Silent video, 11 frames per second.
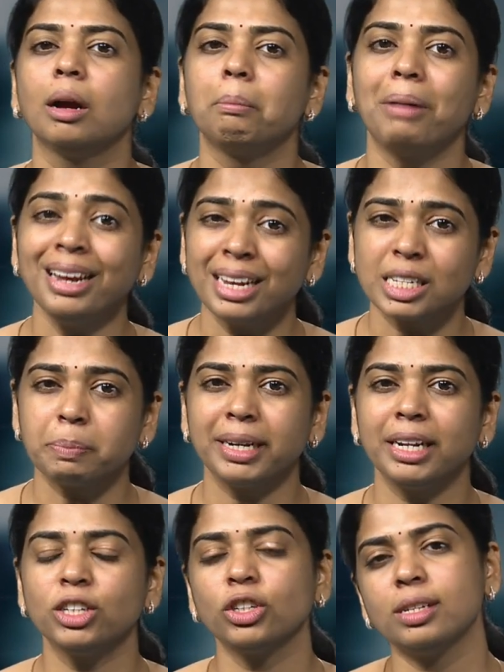My
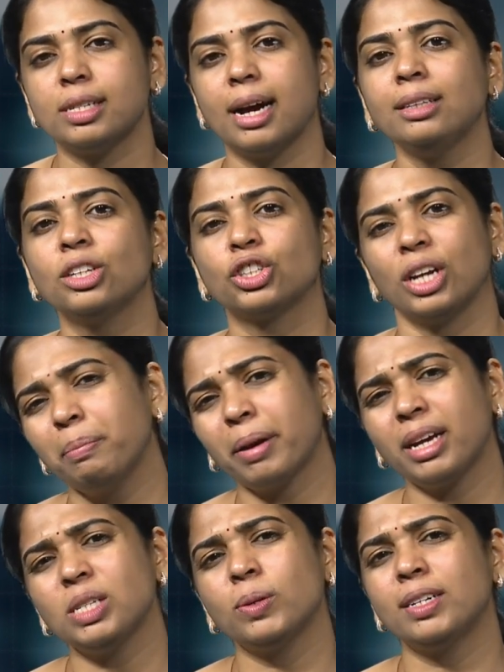expectation is that the share
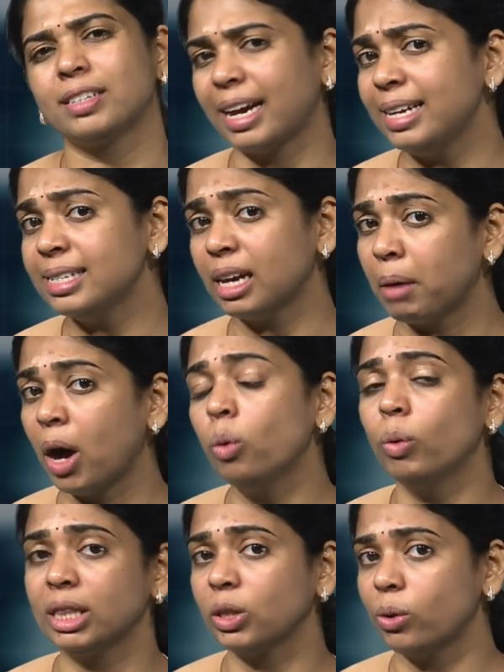price will rise above
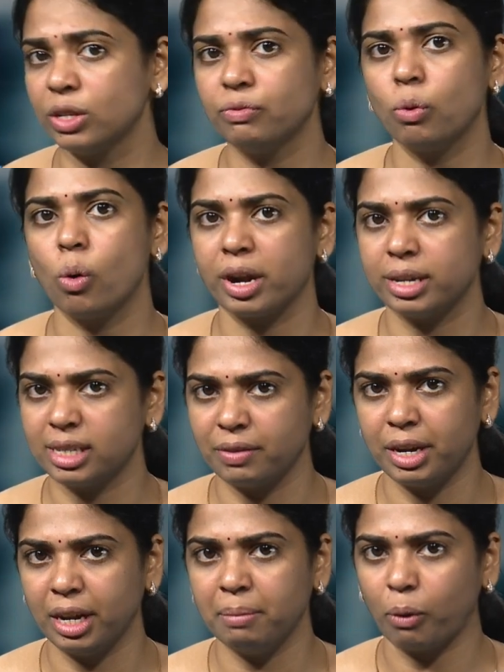
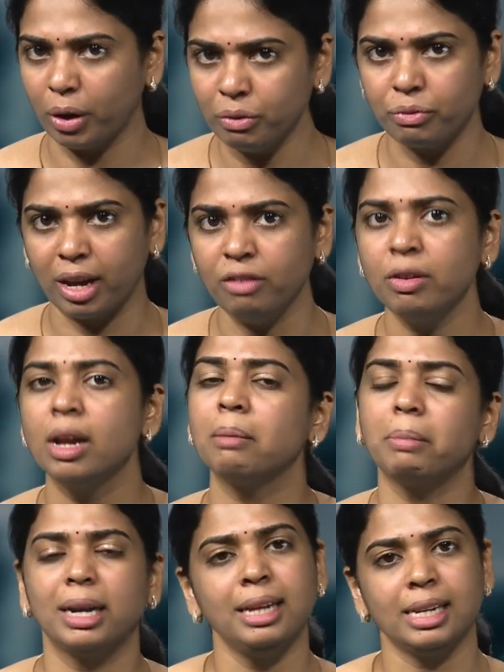1417.5
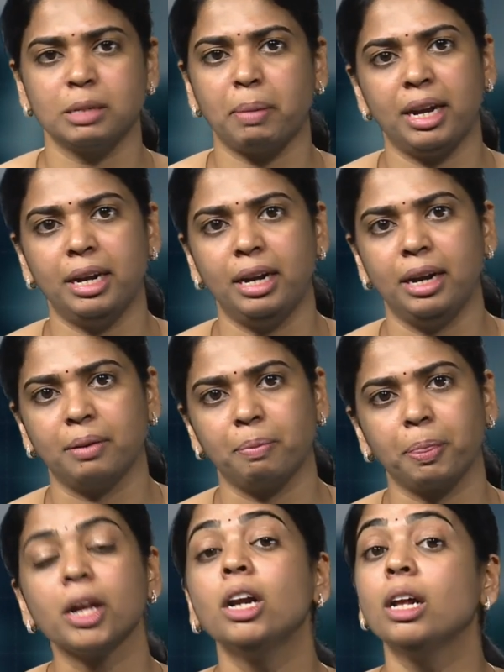by the expiry date.
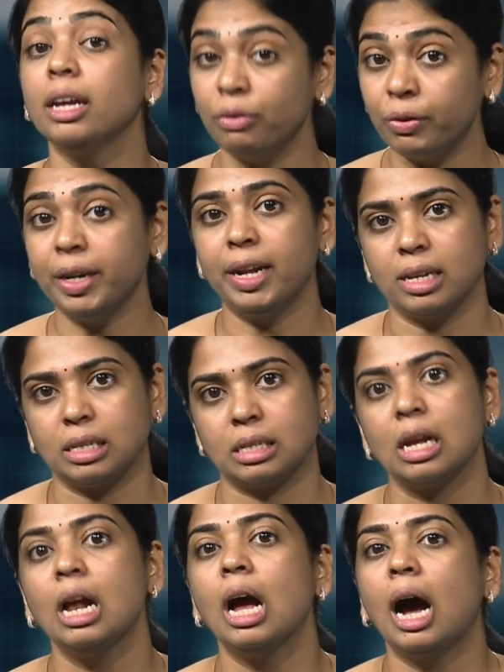If it does,
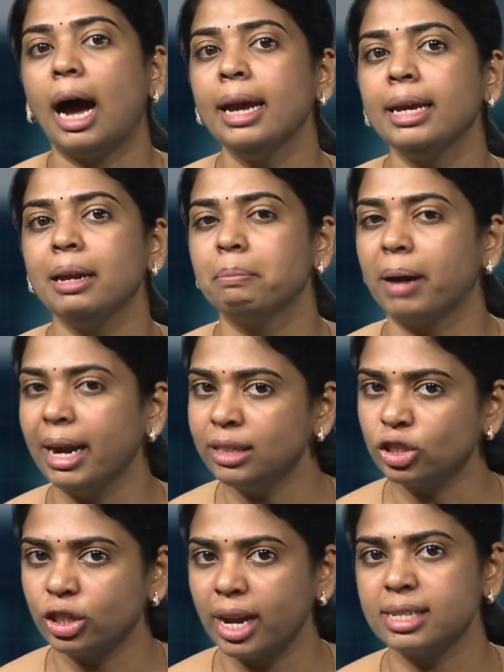I can buy the
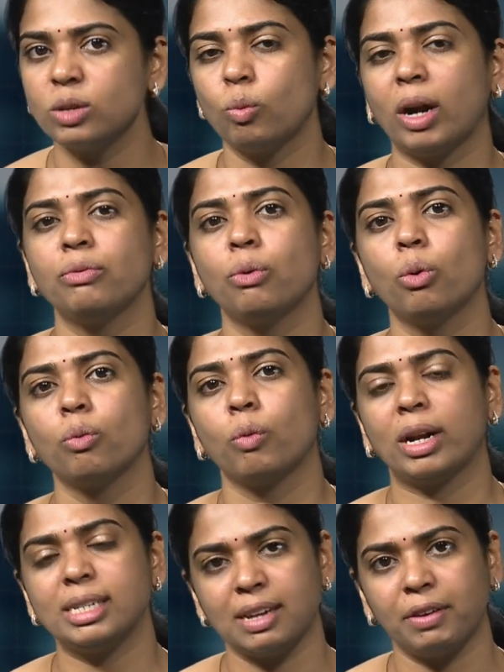shares at
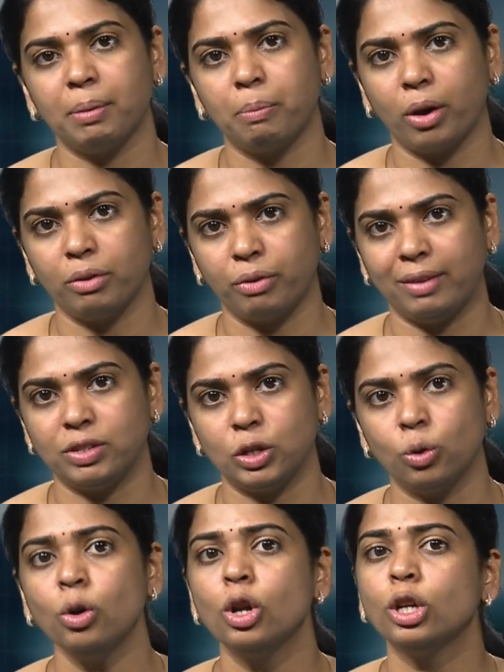
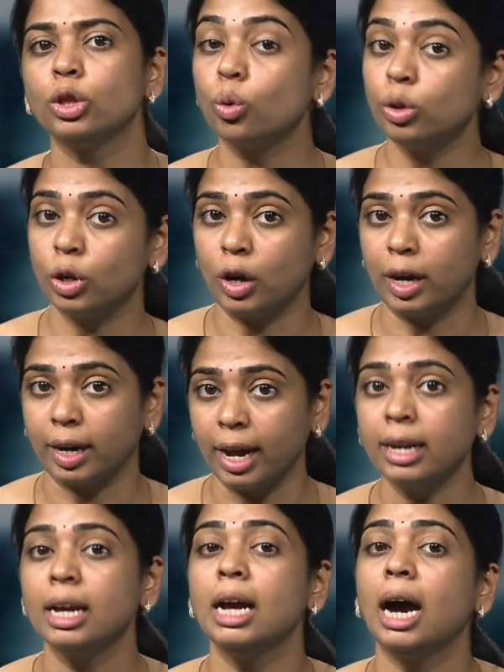1417.50 through the
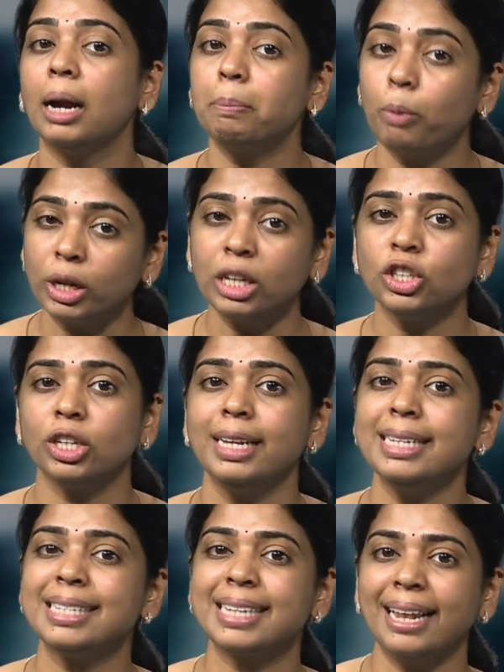contract and potentially
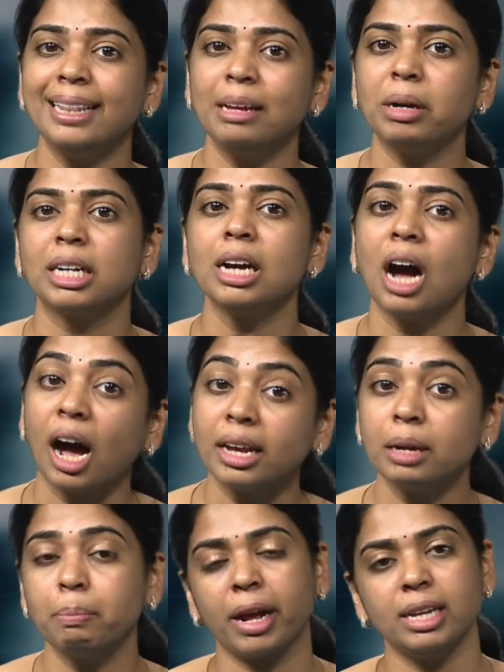sell them at a
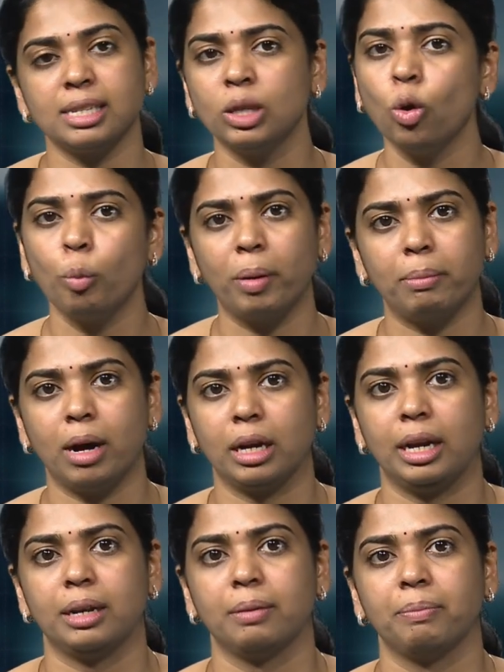higher price in the open
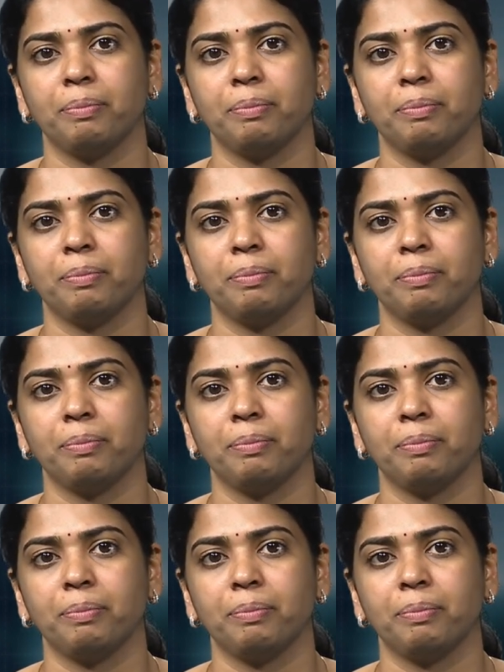market.